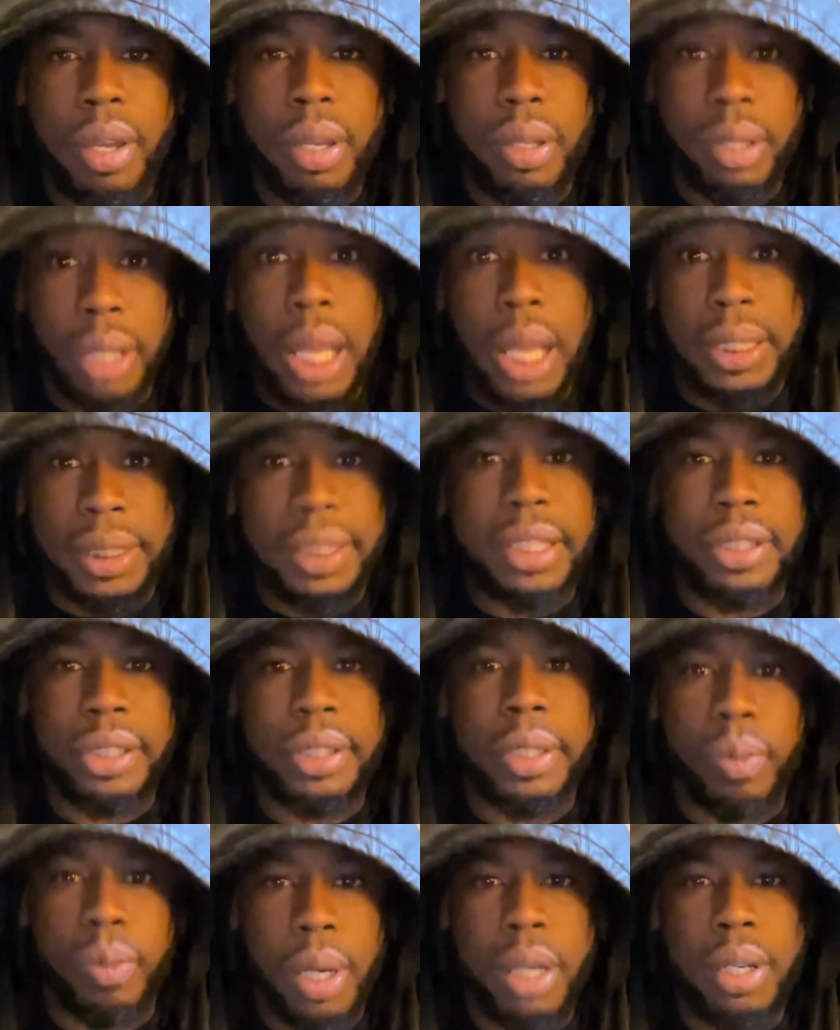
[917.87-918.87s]
Nah,
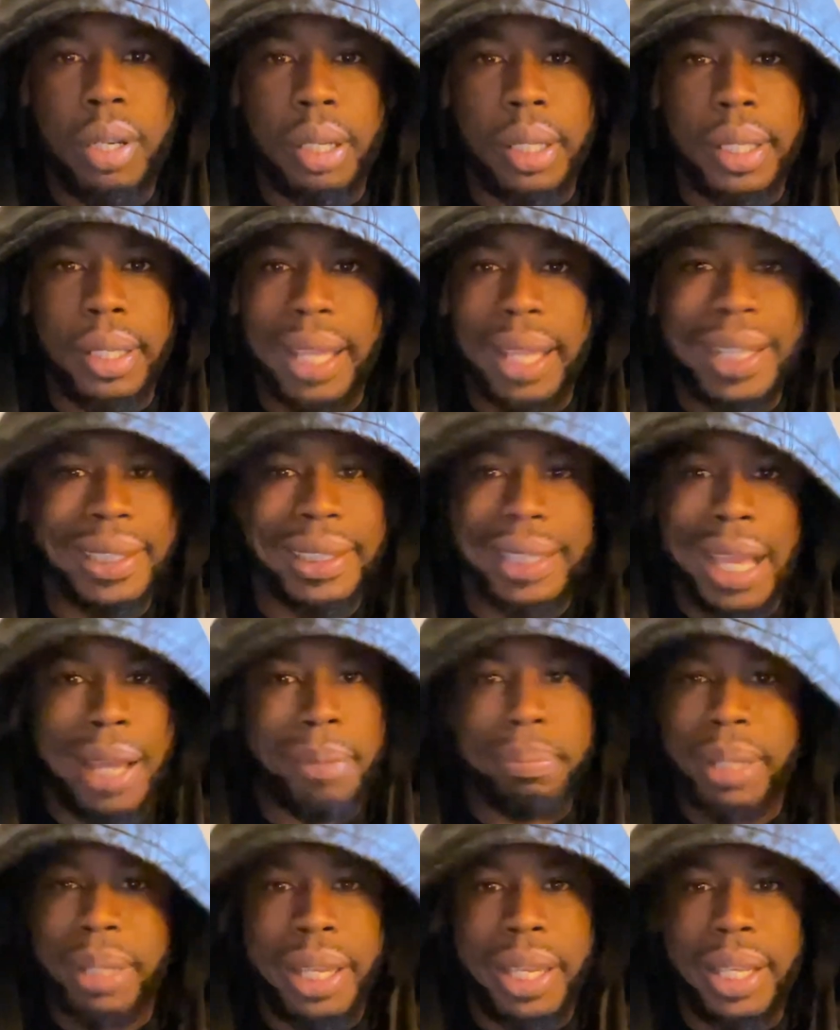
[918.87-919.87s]
seriously, work on it. Like,
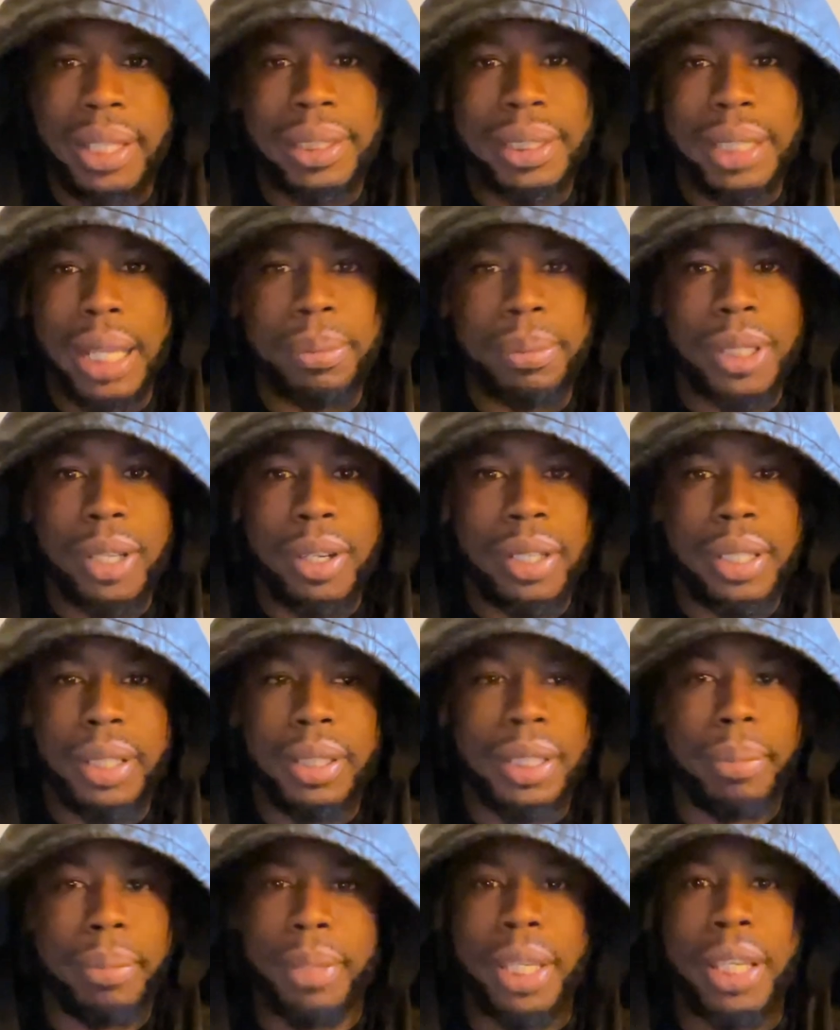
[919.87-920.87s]
stop playing, stop talking
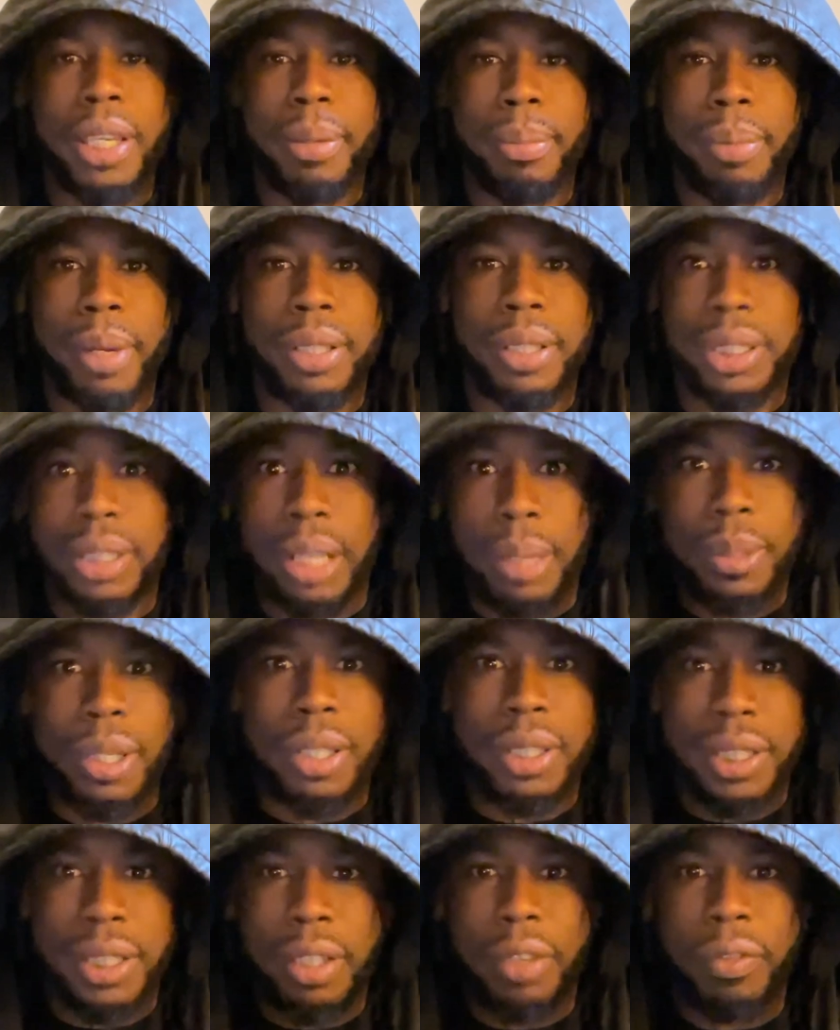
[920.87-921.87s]
to me about, stop
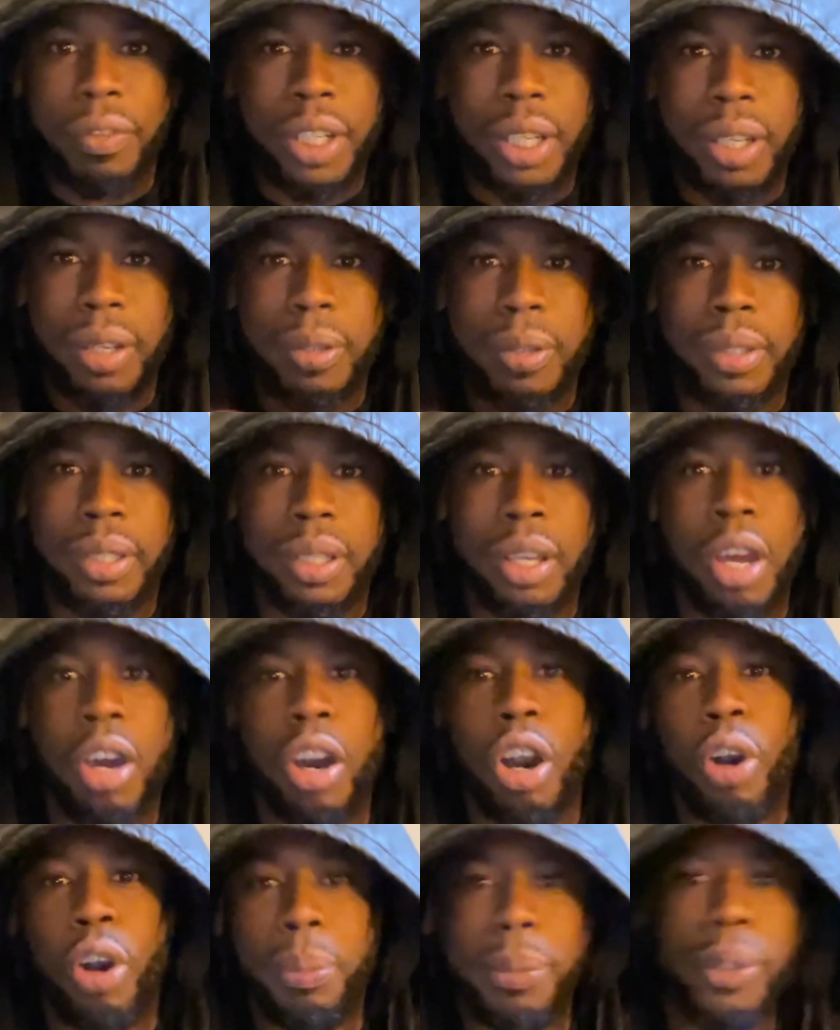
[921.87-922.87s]
talking to the video and,
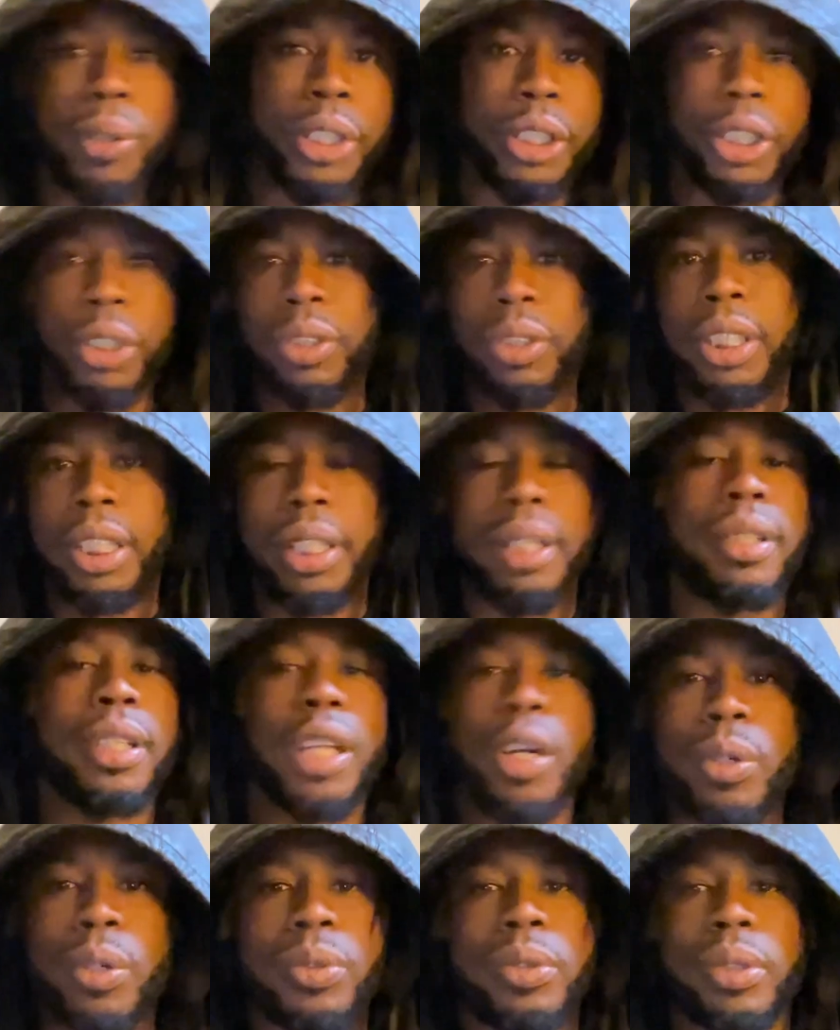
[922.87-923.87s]
oh, Moody, you did it.
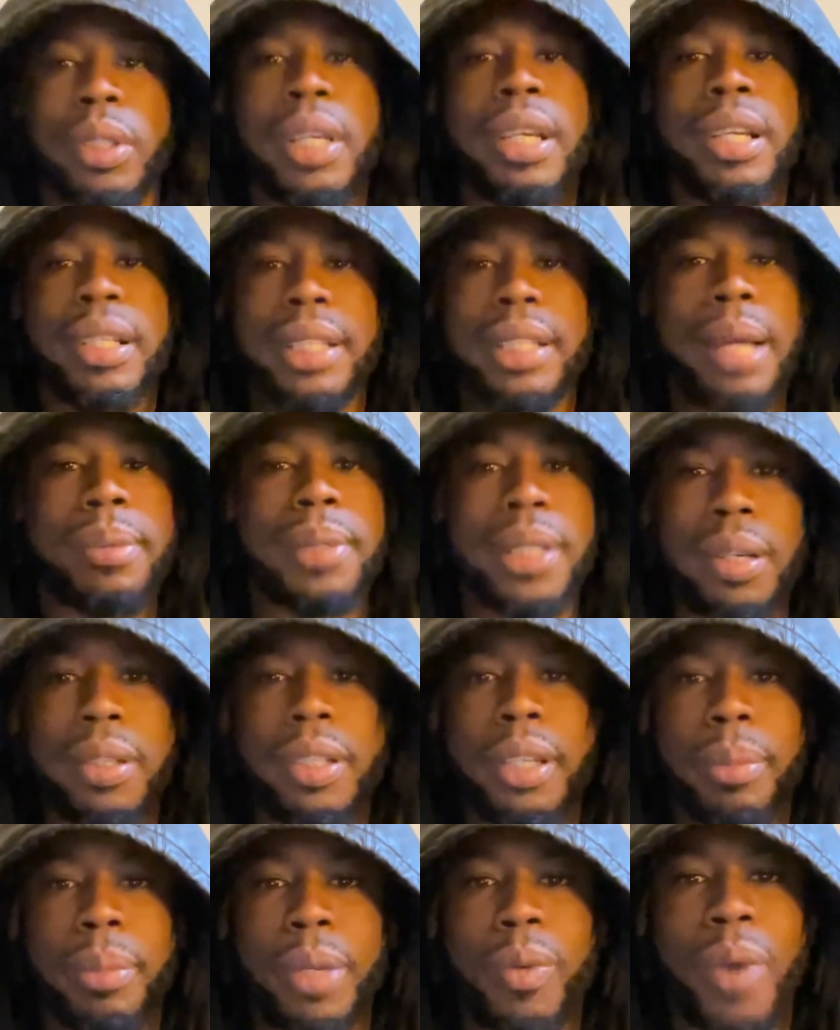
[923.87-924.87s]
No, stop
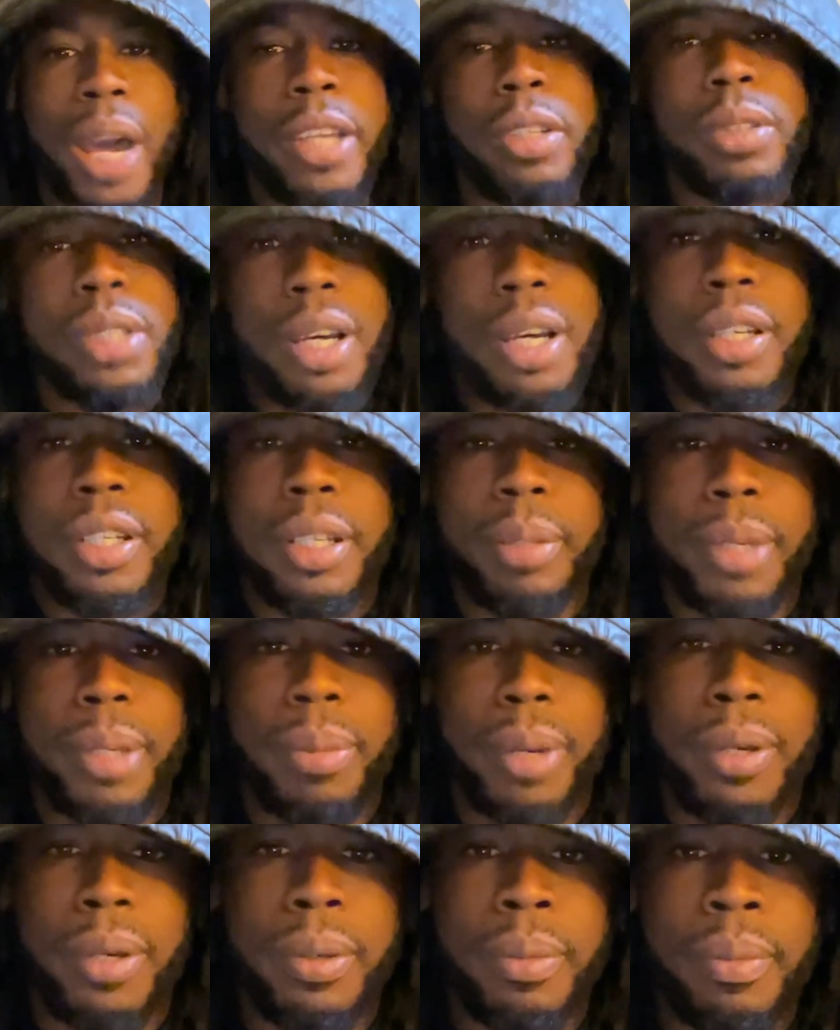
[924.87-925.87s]
talking to me. Why are you talking to me,
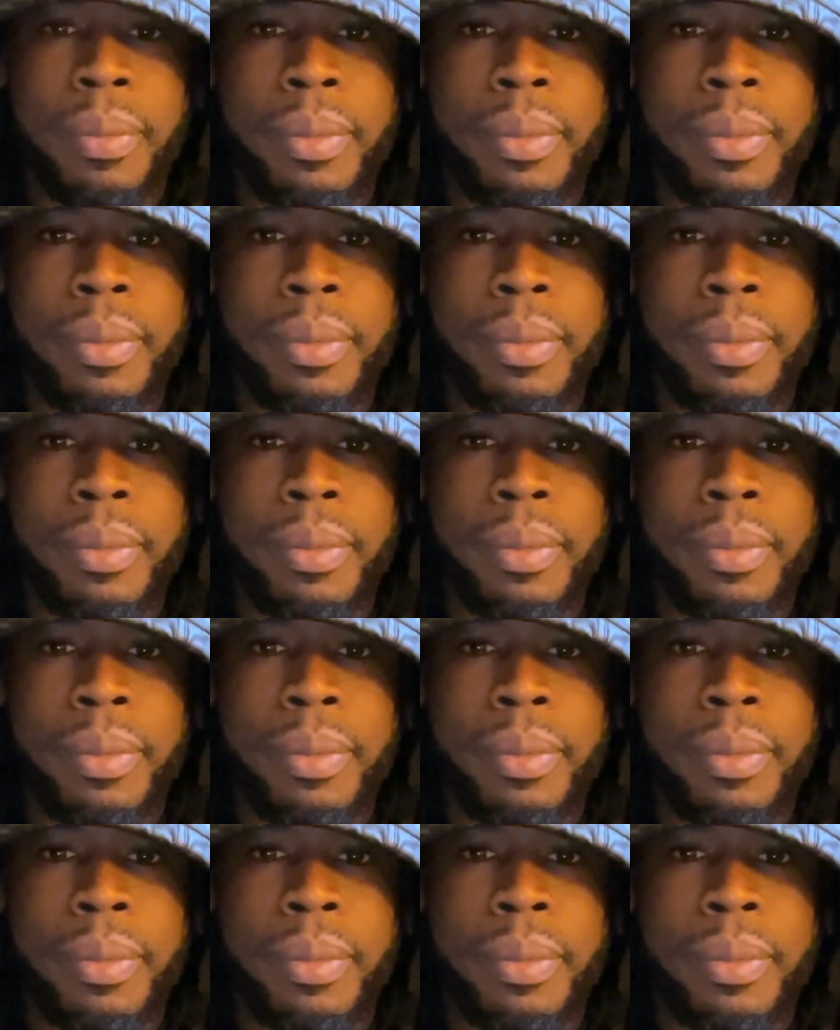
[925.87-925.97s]
bro?